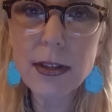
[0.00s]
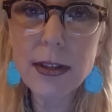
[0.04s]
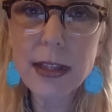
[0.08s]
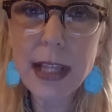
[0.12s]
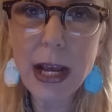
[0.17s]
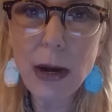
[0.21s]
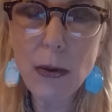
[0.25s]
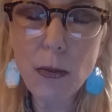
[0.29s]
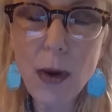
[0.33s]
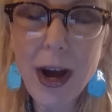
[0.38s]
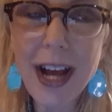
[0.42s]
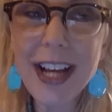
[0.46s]

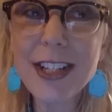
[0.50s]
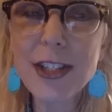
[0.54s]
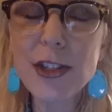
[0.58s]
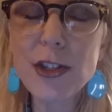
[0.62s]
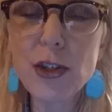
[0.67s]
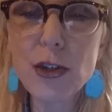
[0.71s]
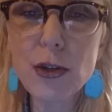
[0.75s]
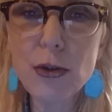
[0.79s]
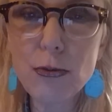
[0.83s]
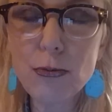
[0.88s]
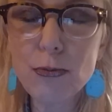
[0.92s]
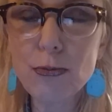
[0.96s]
They want
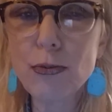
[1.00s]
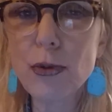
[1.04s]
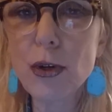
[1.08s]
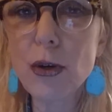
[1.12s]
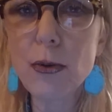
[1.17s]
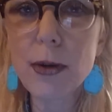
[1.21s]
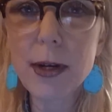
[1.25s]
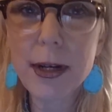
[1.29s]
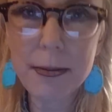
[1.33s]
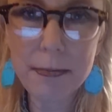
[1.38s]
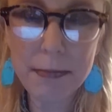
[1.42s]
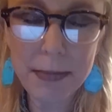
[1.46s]
to
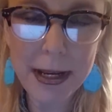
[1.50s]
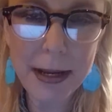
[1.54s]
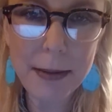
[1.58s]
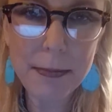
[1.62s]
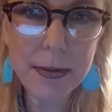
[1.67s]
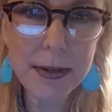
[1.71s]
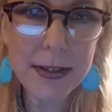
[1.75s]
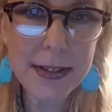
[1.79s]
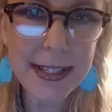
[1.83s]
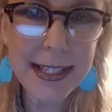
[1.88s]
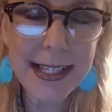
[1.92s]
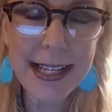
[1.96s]
ruin
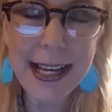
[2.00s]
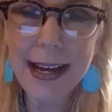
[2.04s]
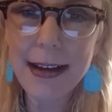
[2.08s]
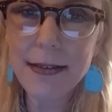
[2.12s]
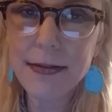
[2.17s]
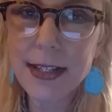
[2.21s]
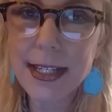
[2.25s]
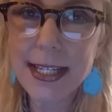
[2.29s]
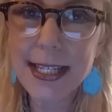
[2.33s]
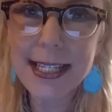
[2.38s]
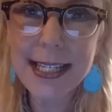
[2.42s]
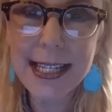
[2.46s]
people's
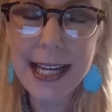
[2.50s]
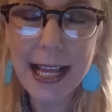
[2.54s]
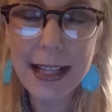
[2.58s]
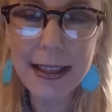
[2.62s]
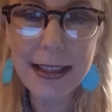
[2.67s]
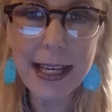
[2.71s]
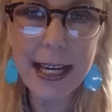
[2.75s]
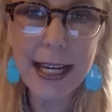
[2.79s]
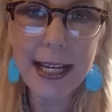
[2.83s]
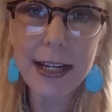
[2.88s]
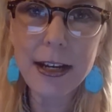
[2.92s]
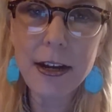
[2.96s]
lives. It's
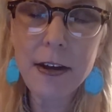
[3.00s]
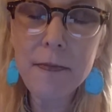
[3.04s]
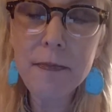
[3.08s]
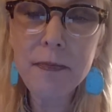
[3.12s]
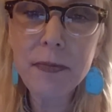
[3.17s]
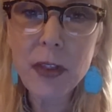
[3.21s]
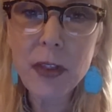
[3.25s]
not like,